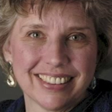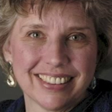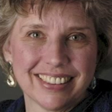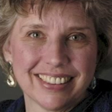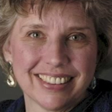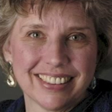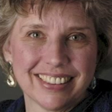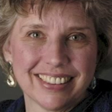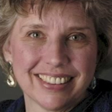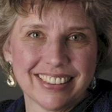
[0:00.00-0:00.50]

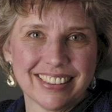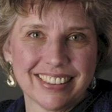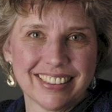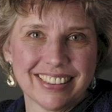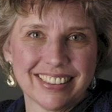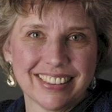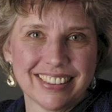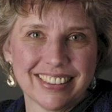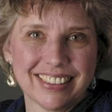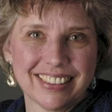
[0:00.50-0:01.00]

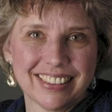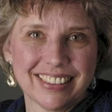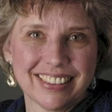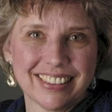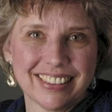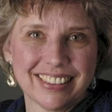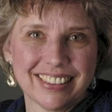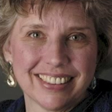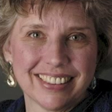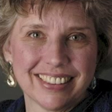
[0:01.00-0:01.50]

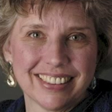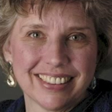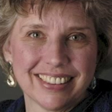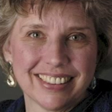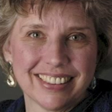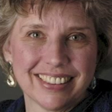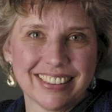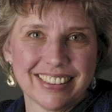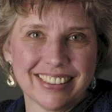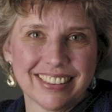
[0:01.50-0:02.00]

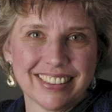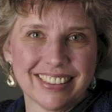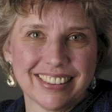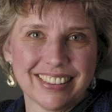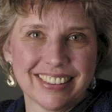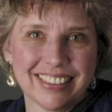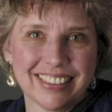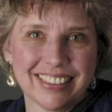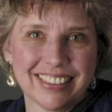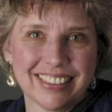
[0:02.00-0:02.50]

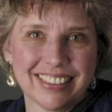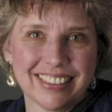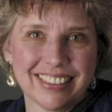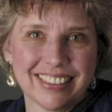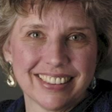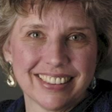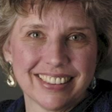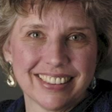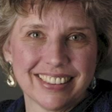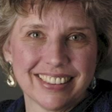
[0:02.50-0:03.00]

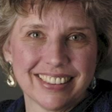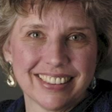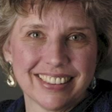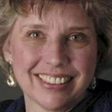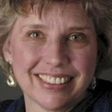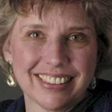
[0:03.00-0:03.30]
(no lip movement)